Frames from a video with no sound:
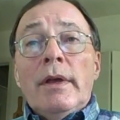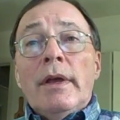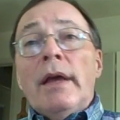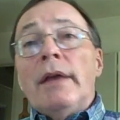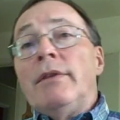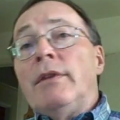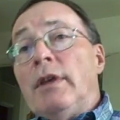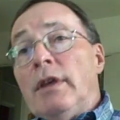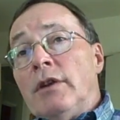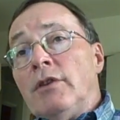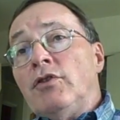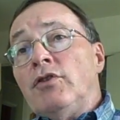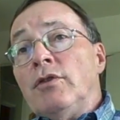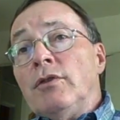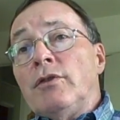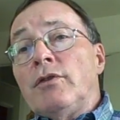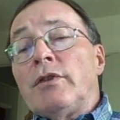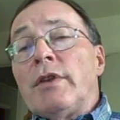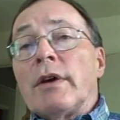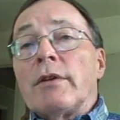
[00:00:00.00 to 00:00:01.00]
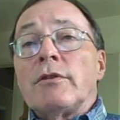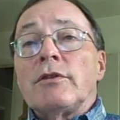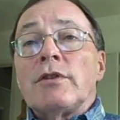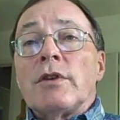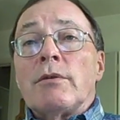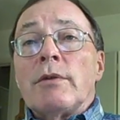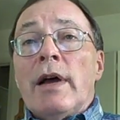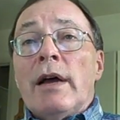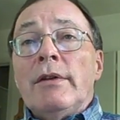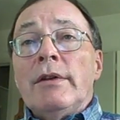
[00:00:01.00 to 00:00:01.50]
And the issues that are
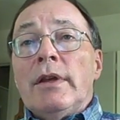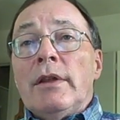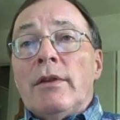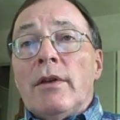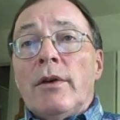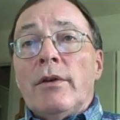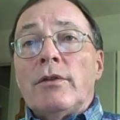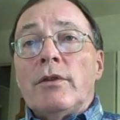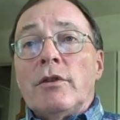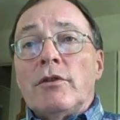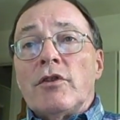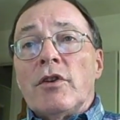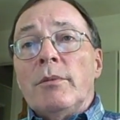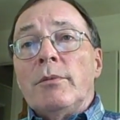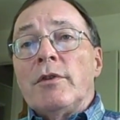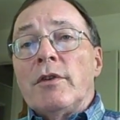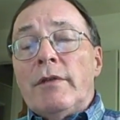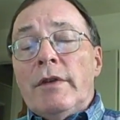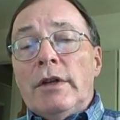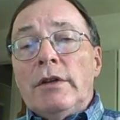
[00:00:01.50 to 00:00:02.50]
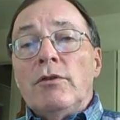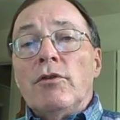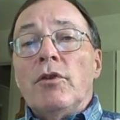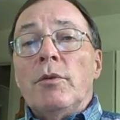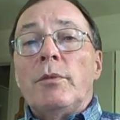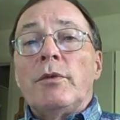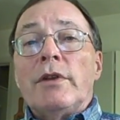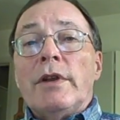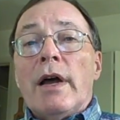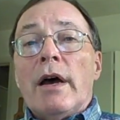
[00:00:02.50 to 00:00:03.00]
surrounding those in terms of
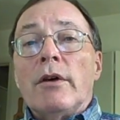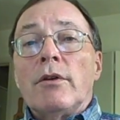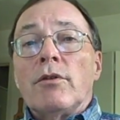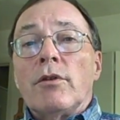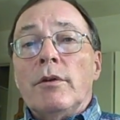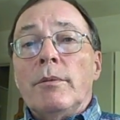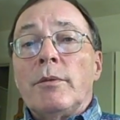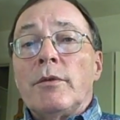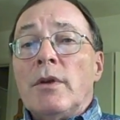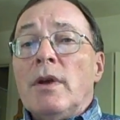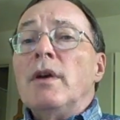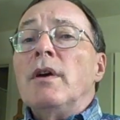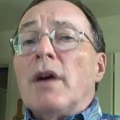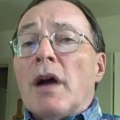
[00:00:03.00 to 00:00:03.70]
in-groups and out-groups